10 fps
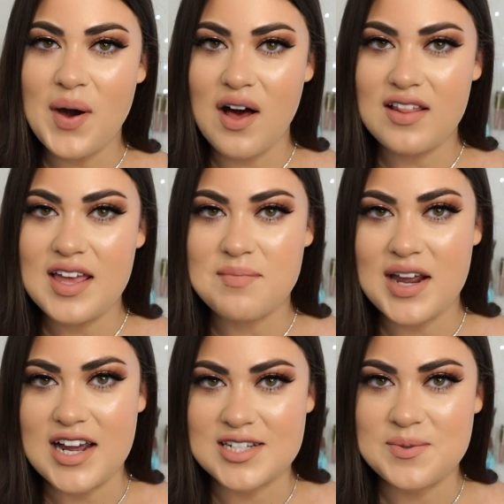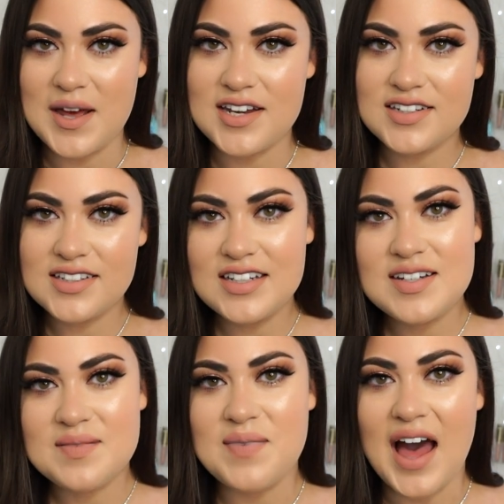all in my next one.
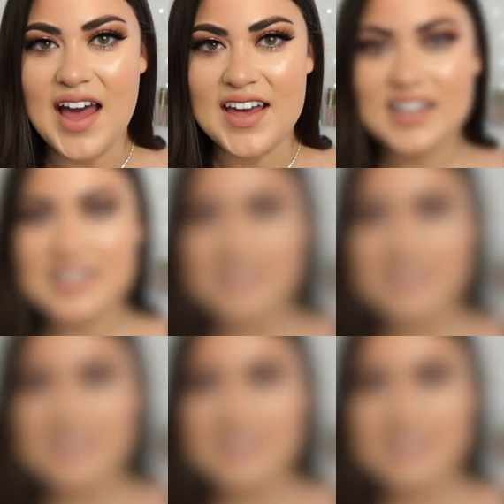Bye.